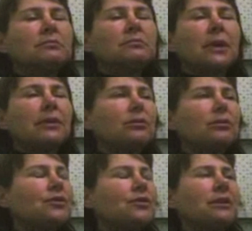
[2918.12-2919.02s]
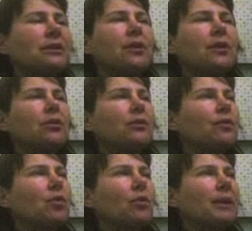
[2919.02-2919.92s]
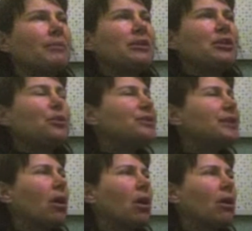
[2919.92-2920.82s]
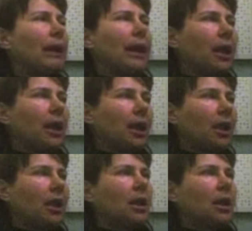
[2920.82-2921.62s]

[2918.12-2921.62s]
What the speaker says: I don't know if she lived on our floor. Maybe she was the RA.